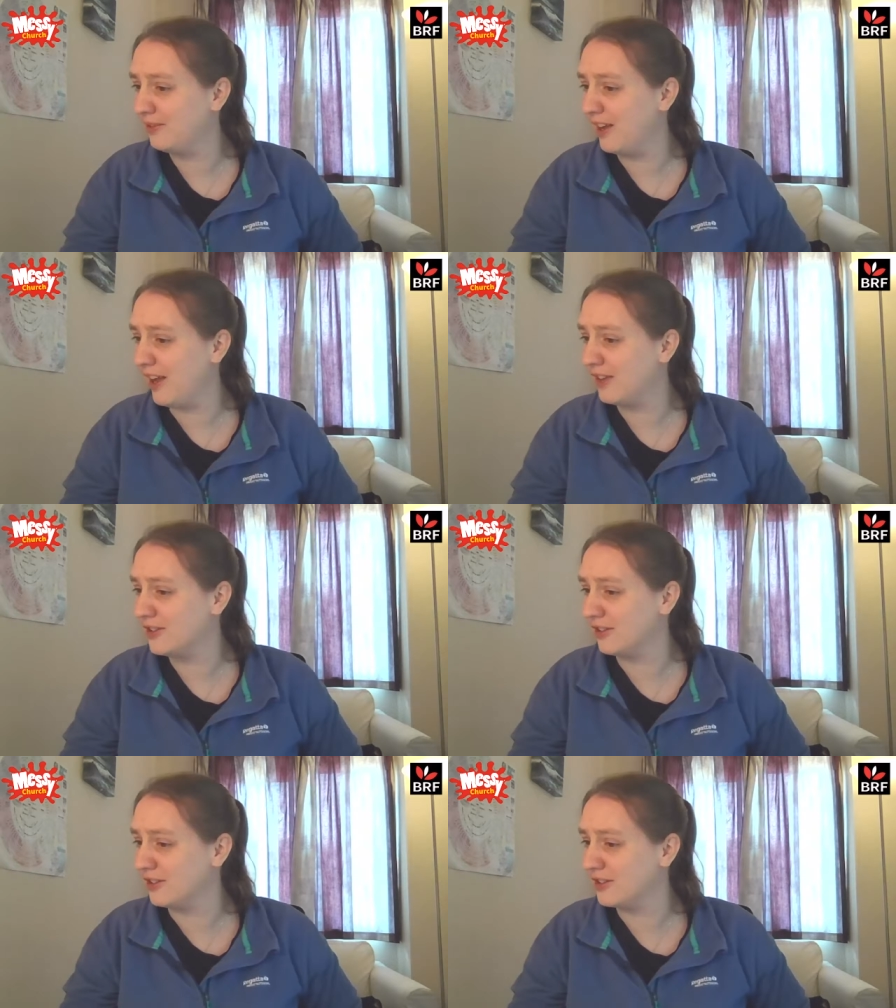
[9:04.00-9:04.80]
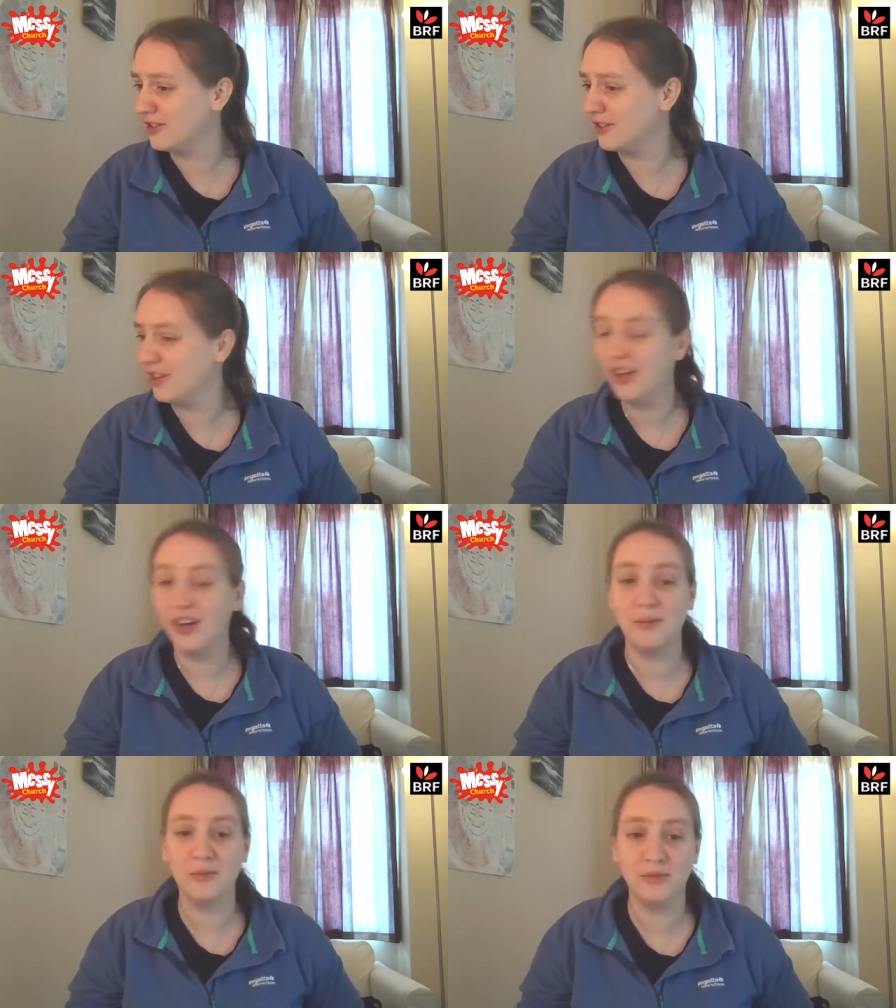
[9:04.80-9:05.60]
Excellent.
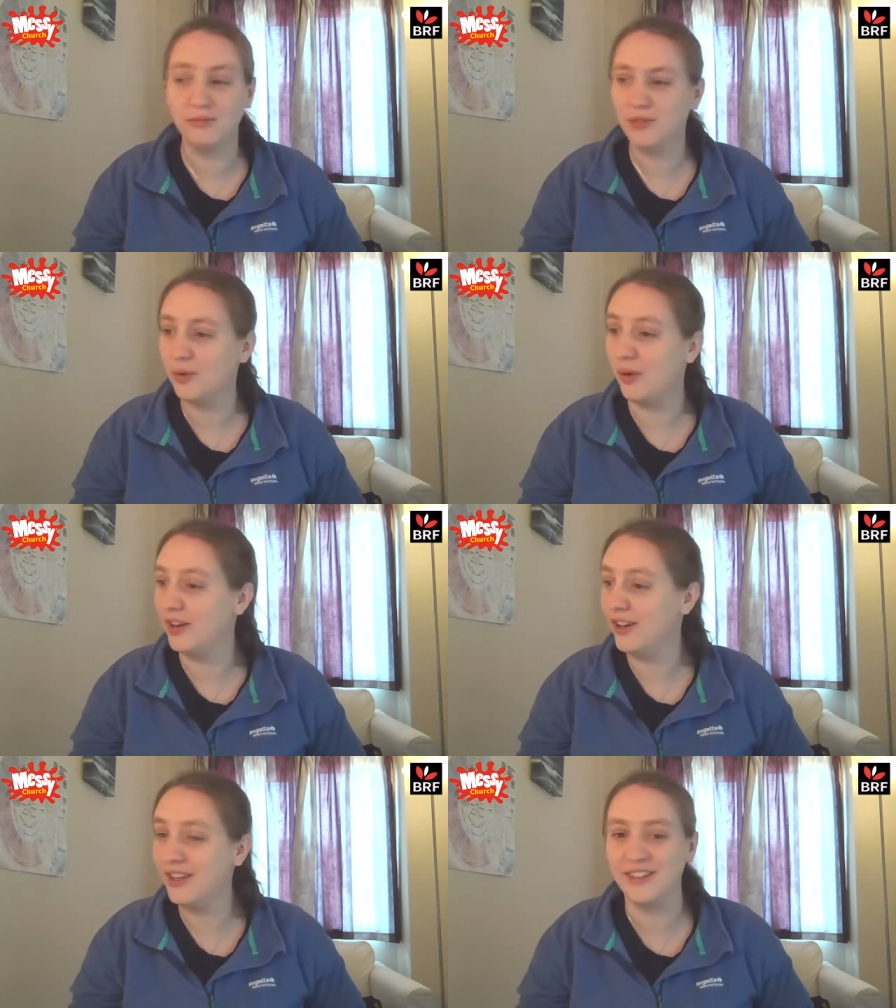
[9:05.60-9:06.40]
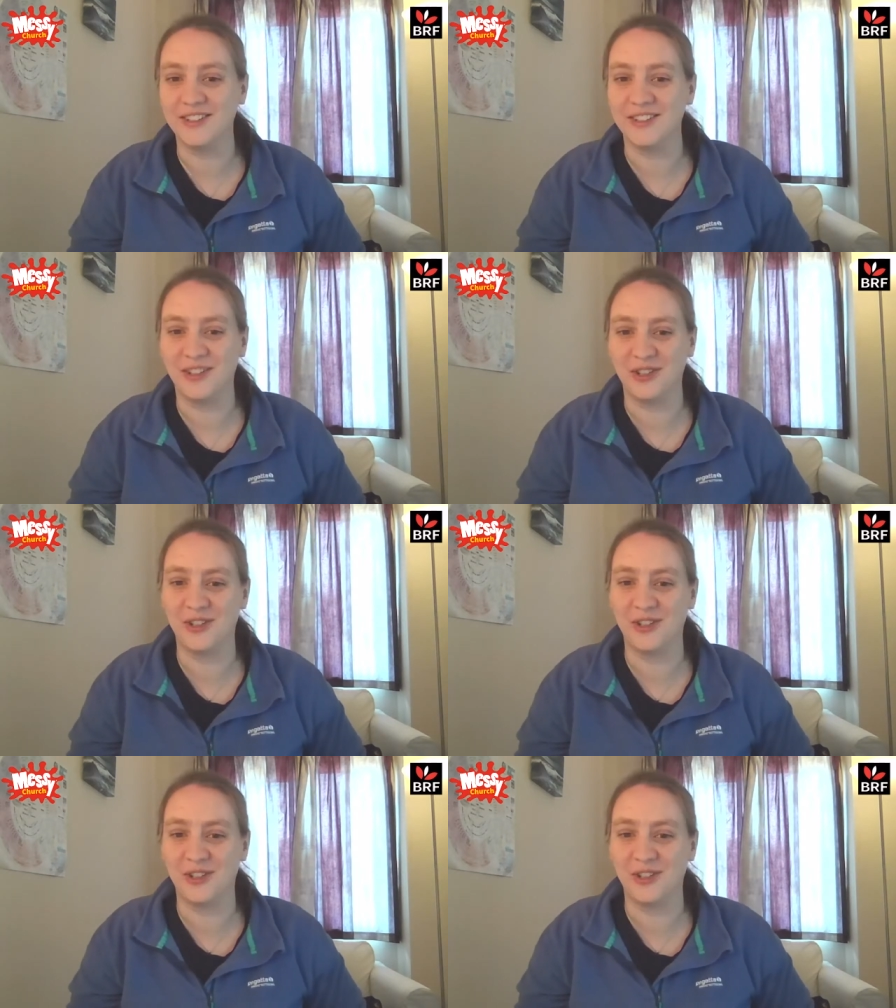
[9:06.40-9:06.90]
Um, quite liking this discussion